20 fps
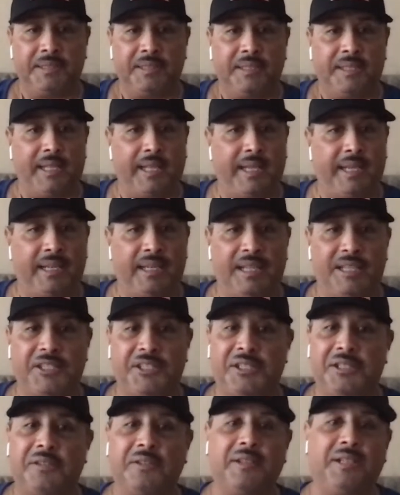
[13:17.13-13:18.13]
And unless
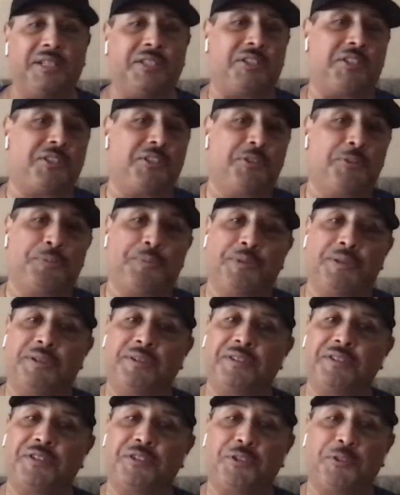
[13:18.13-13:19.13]
you're in a
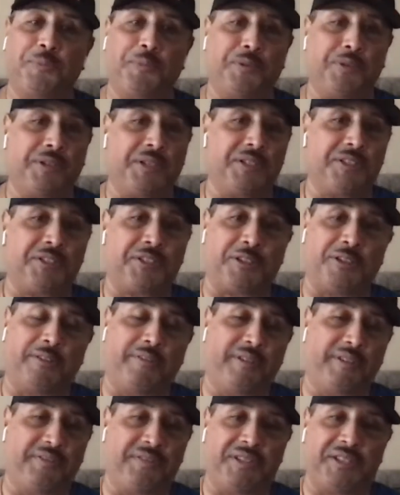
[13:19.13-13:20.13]
super, super
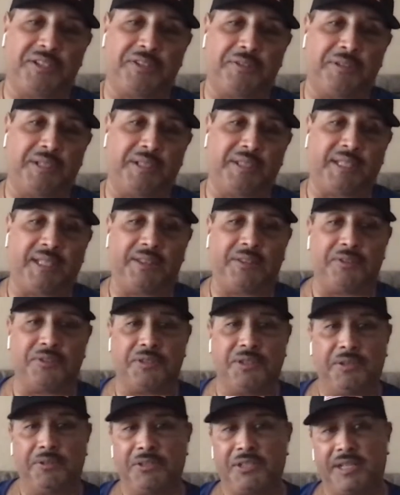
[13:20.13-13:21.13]
conservative district that there's
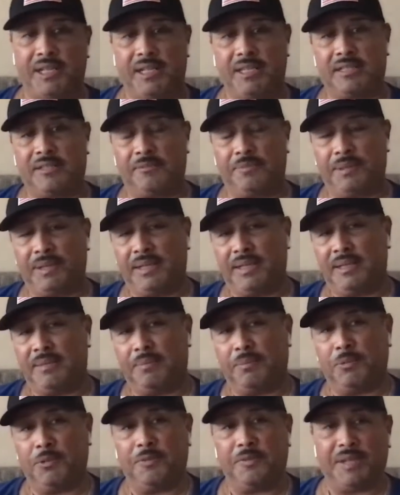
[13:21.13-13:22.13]
no chance of being
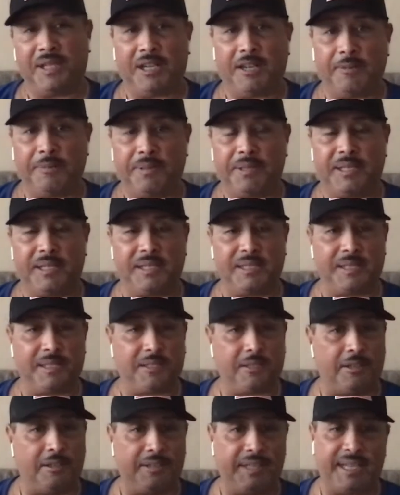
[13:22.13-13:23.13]
moved out because it's
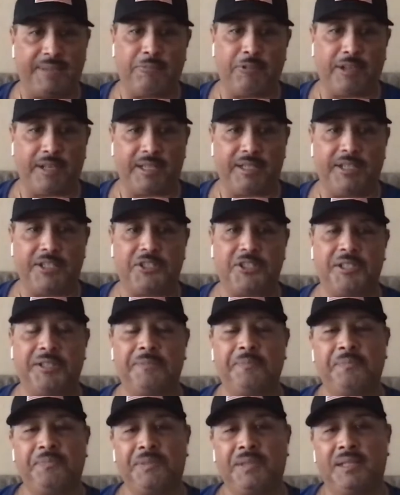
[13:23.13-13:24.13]
all name recognition,
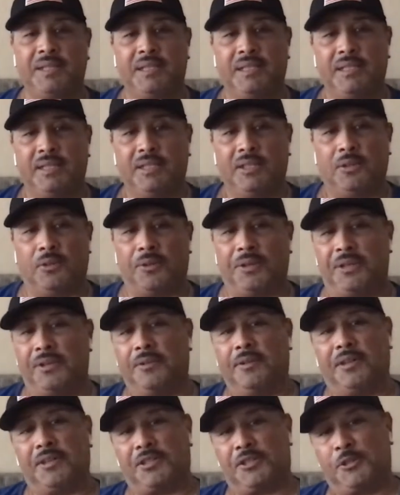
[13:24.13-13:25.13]
or you're
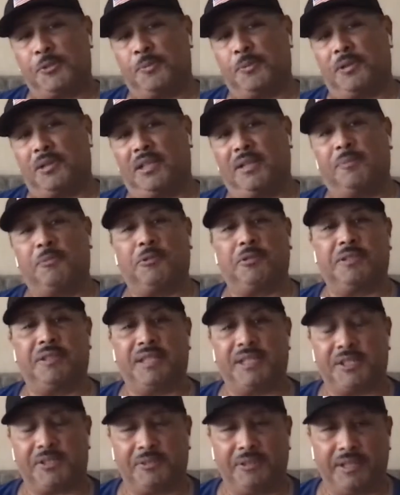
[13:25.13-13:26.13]
in a super liberal
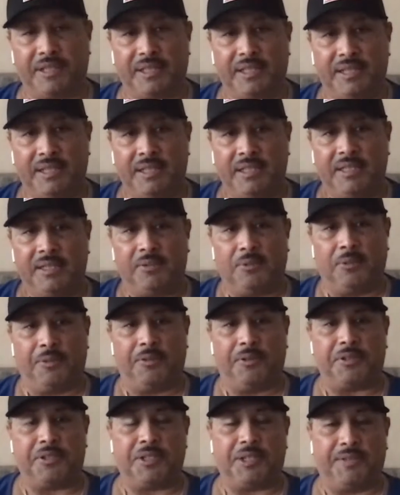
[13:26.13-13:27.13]
district where
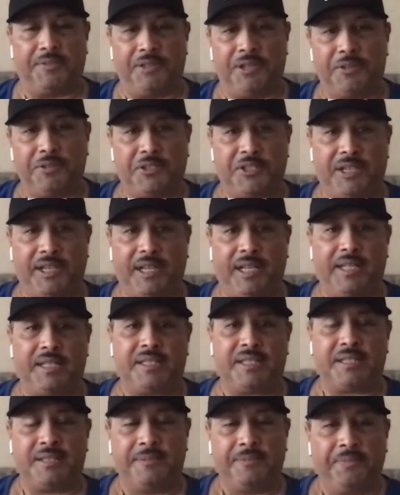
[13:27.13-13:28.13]
there's no
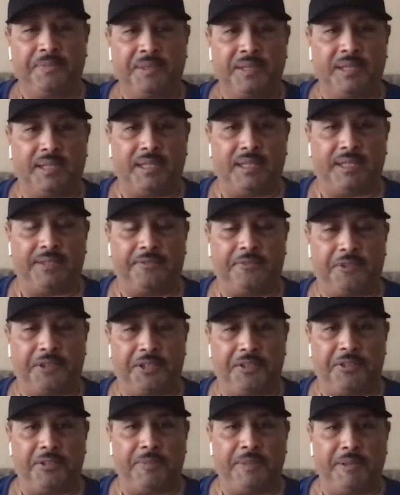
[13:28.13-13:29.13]
chance for
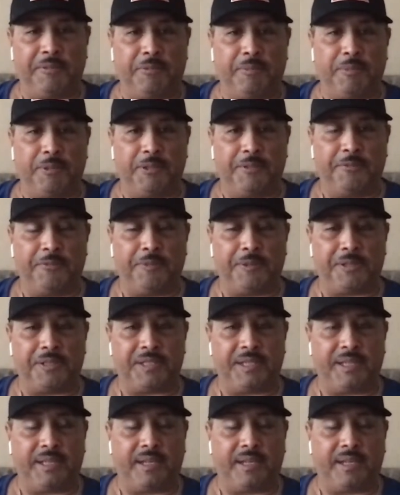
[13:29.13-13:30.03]
you to be removed from your seat.